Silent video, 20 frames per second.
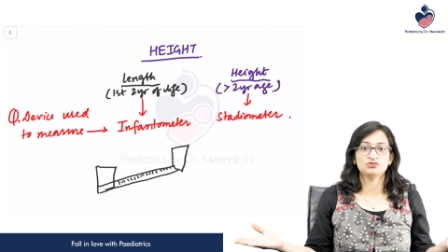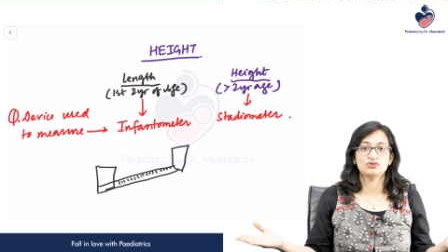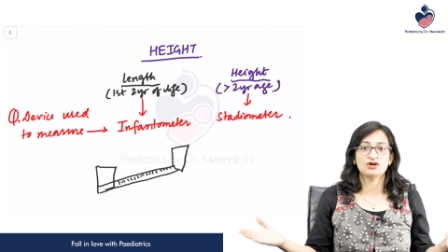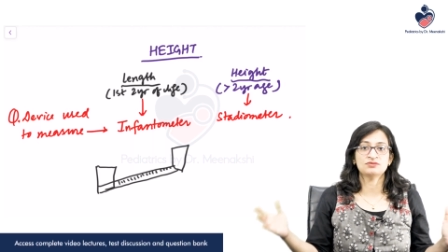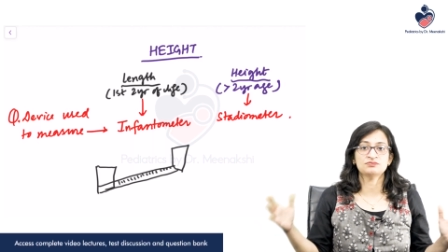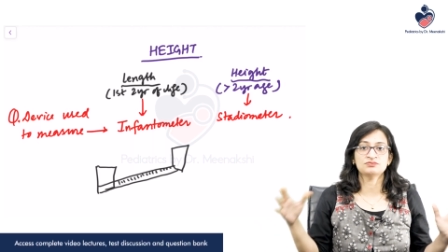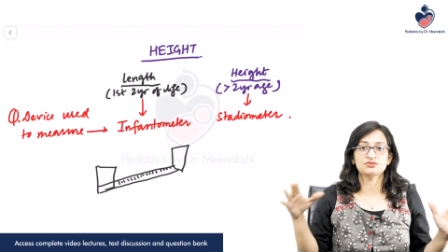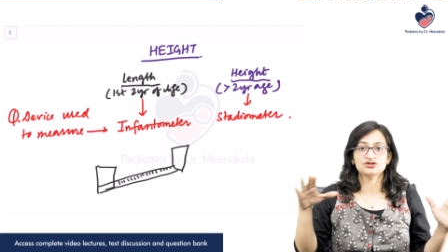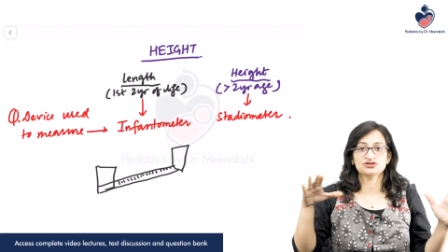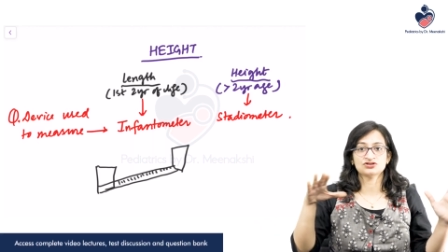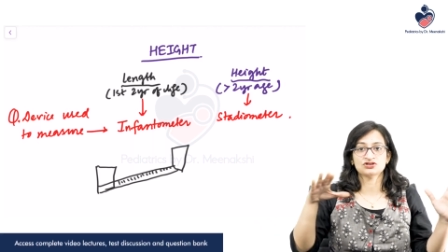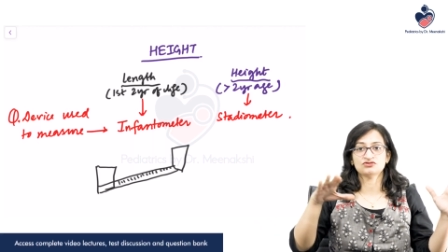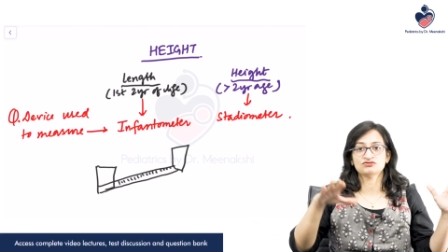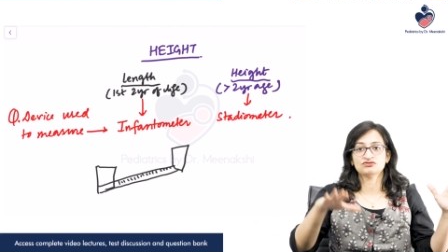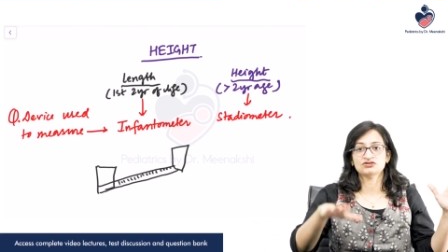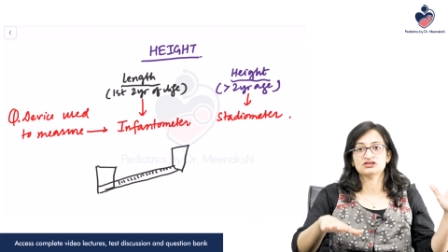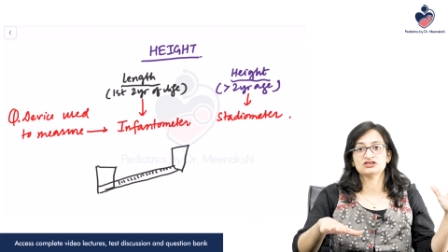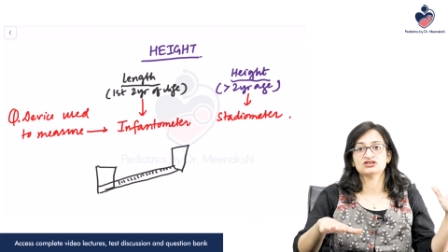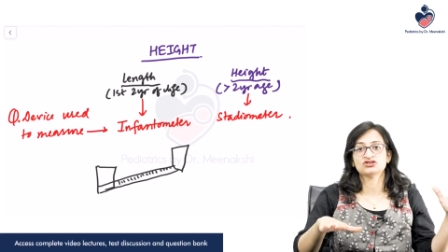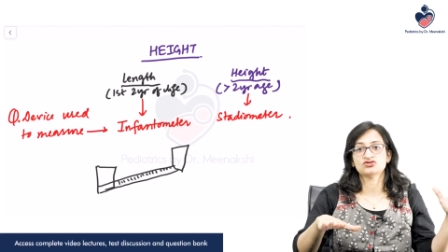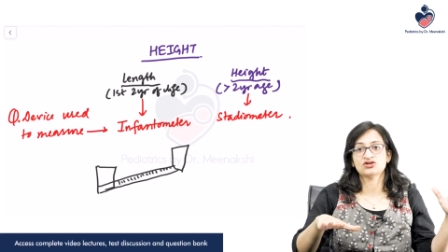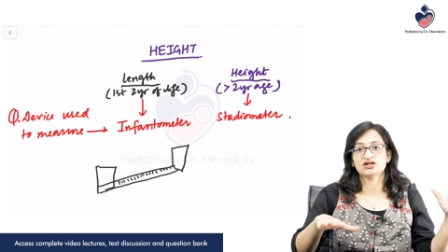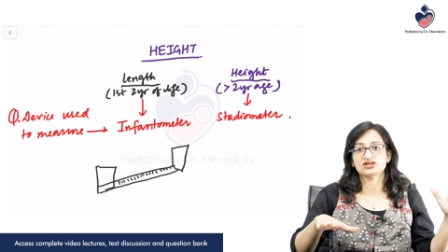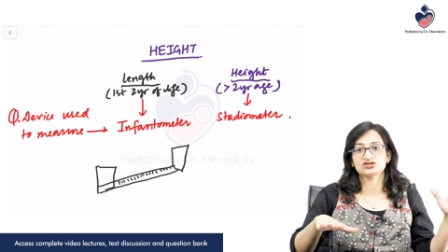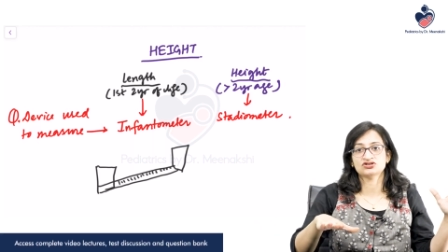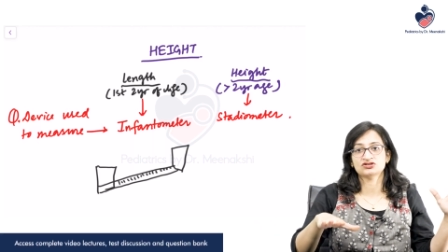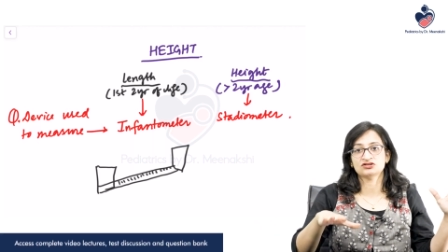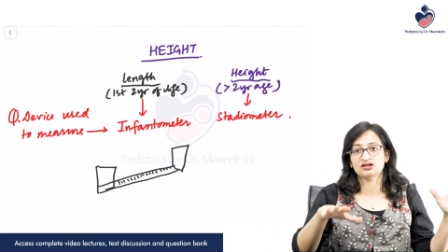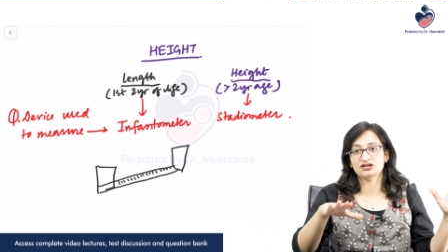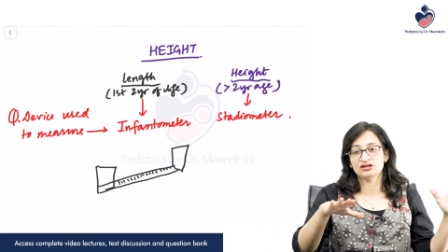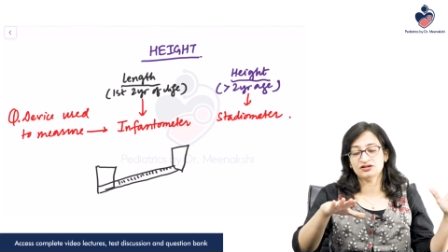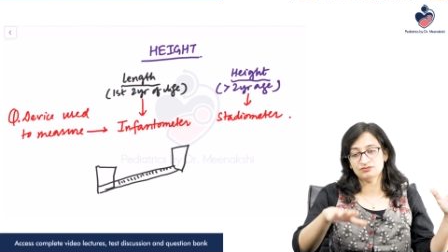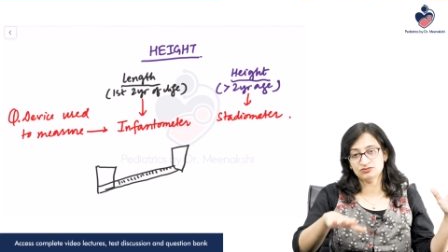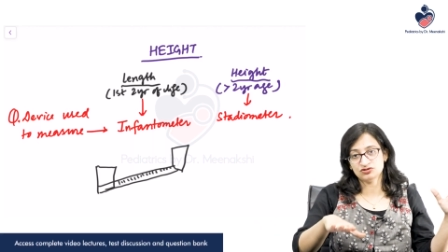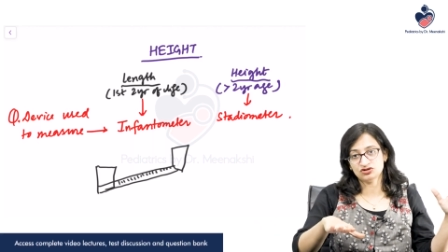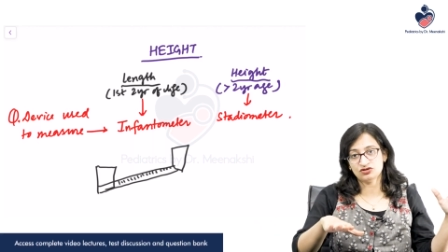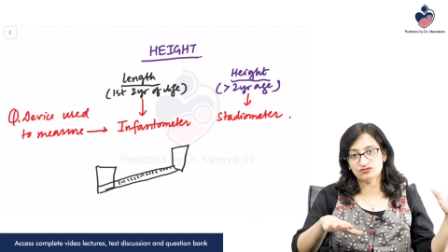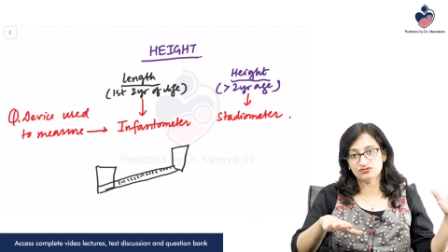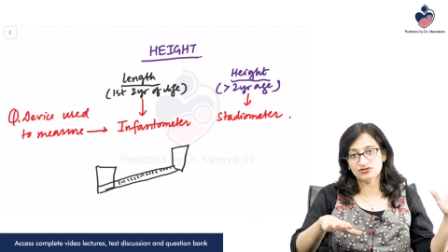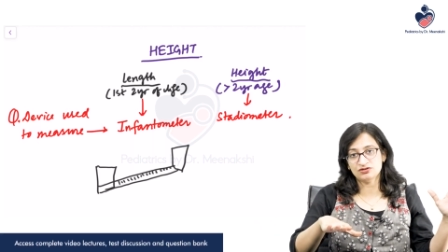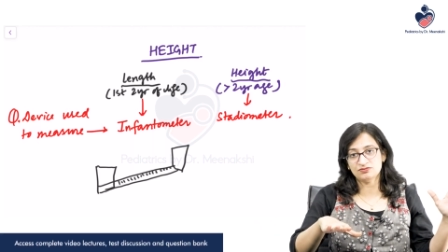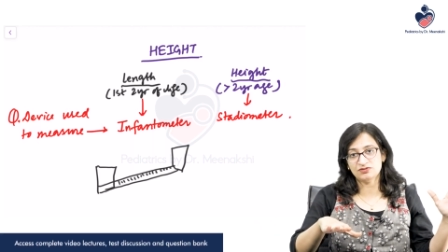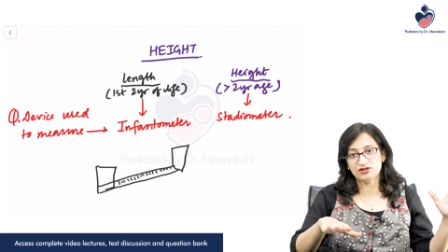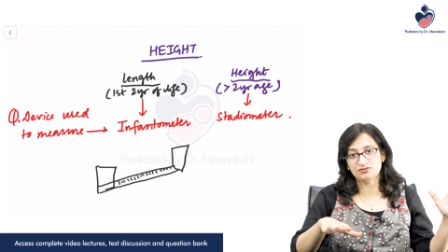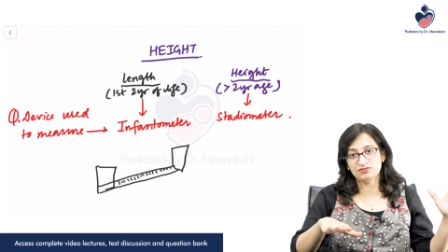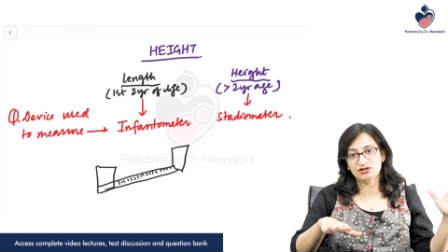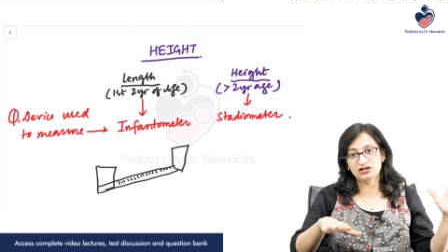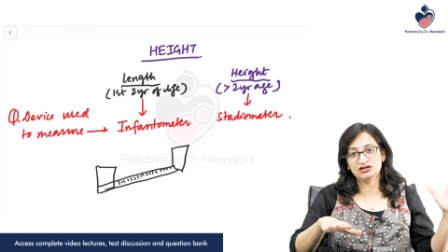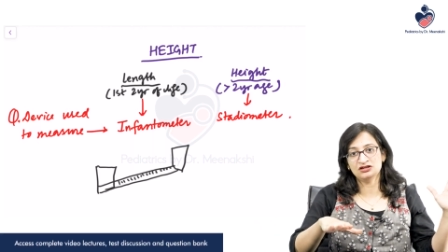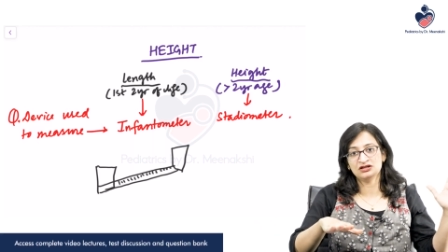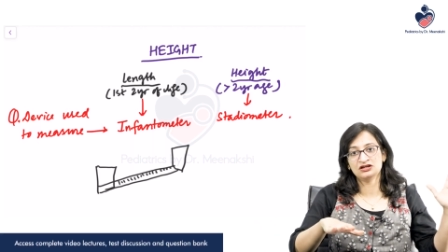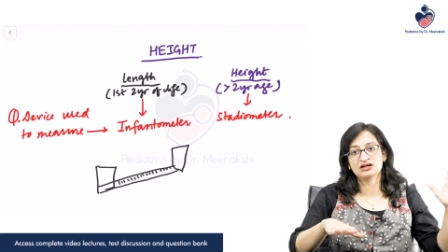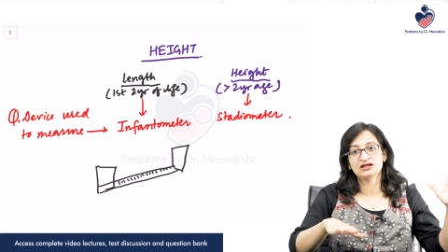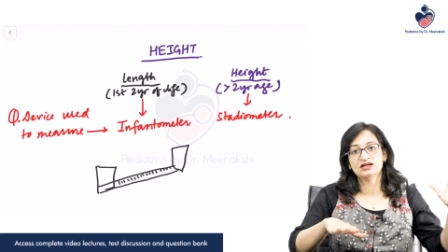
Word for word: One person will stretch the limbs of the baby